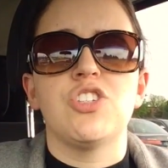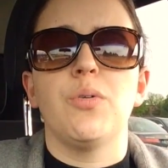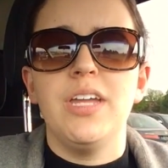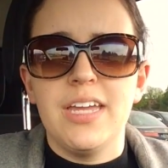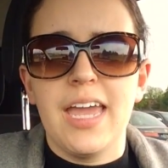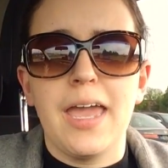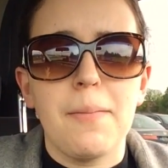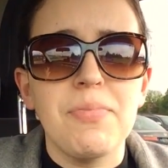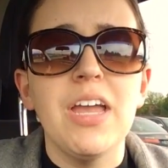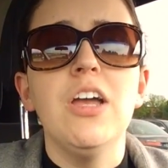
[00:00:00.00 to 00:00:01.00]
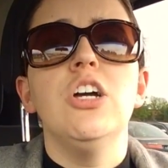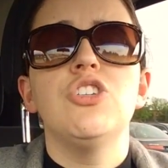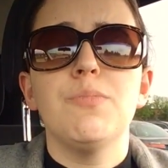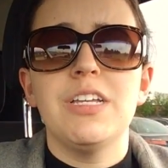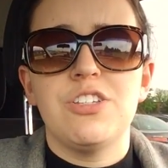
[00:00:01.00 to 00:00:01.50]
So he came
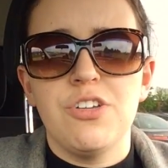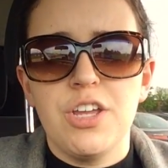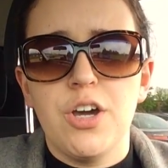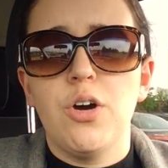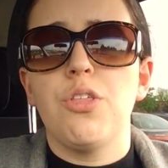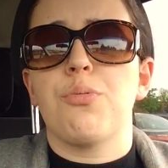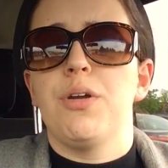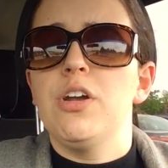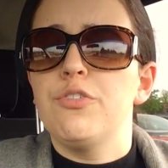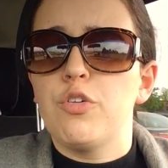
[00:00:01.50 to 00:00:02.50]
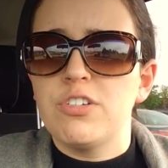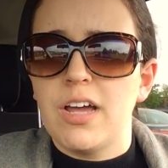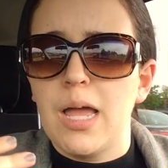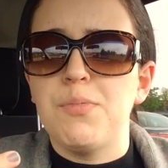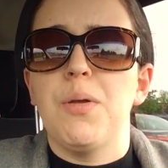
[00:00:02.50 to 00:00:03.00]
to my studio three or four
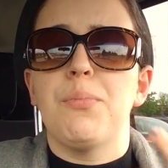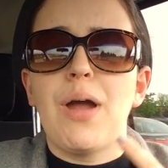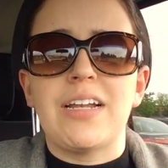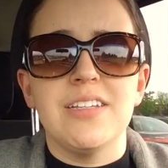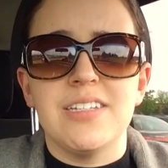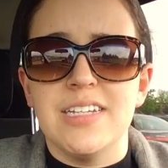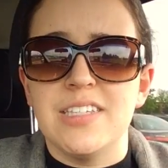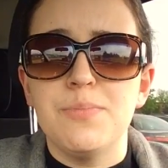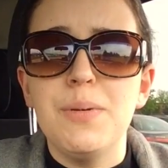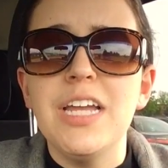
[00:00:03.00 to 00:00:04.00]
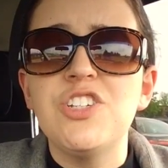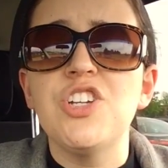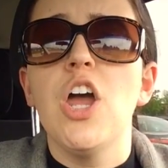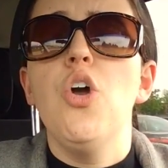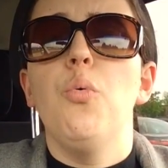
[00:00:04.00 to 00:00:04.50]
times. We practiced his speech.